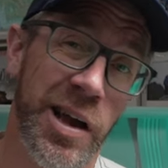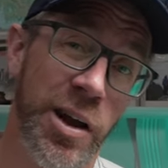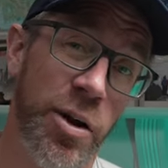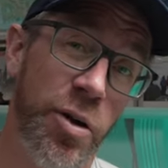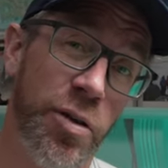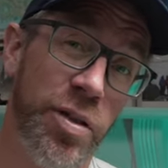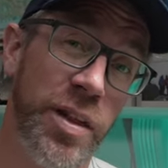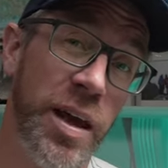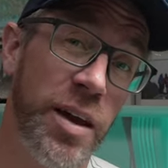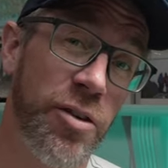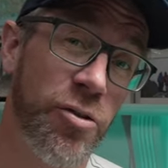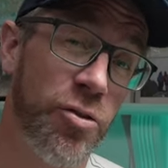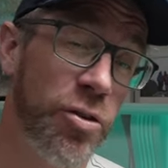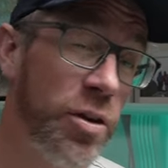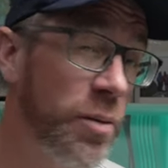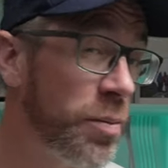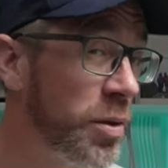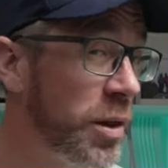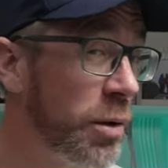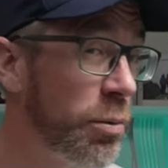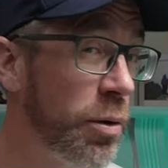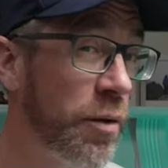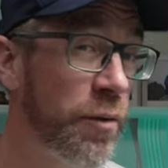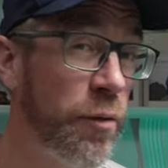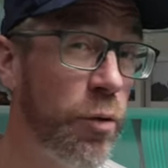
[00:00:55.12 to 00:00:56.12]
And on that trip,
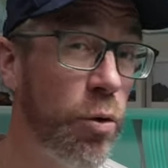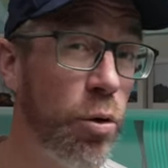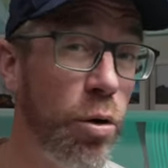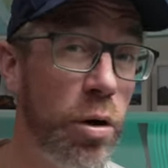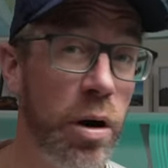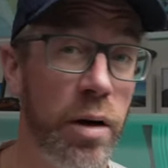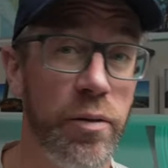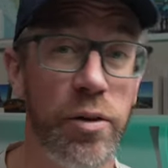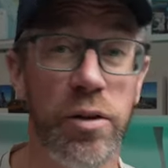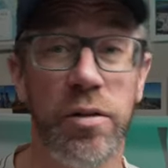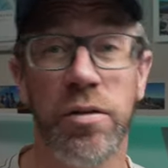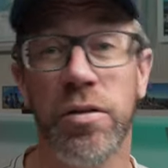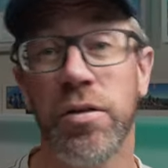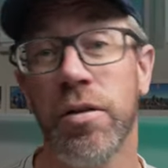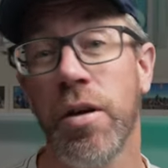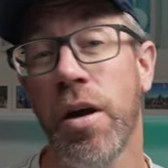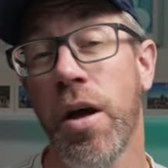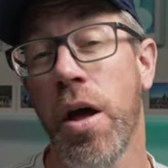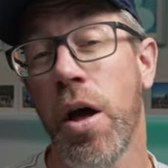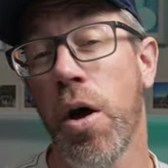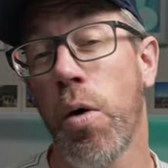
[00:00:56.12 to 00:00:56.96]
there were 4 of us.